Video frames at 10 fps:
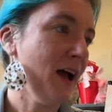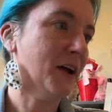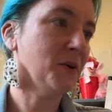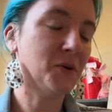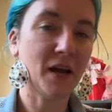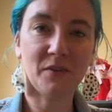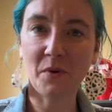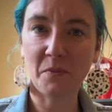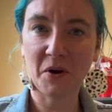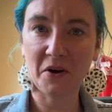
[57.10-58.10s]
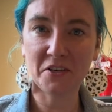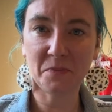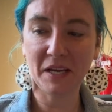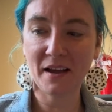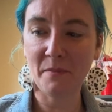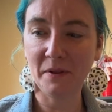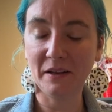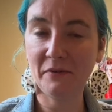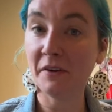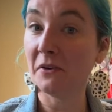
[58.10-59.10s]
I know you guys won't begrudge me a couple
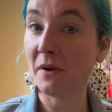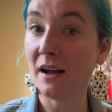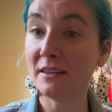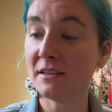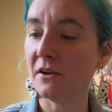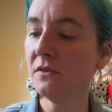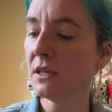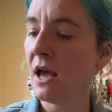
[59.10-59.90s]
little fun rhinestones